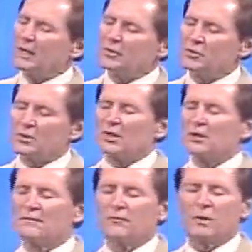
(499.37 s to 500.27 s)
to a
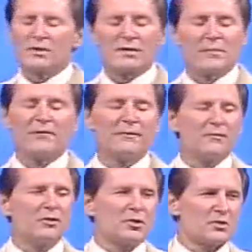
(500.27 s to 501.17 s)
cliff where some have
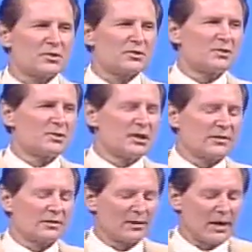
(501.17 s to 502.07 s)
even chosen to
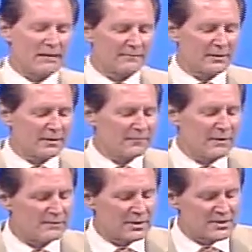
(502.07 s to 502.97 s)
take their life.
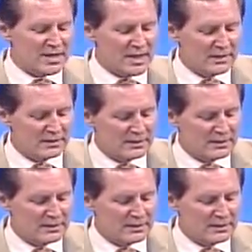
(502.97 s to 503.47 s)
Very, very sad.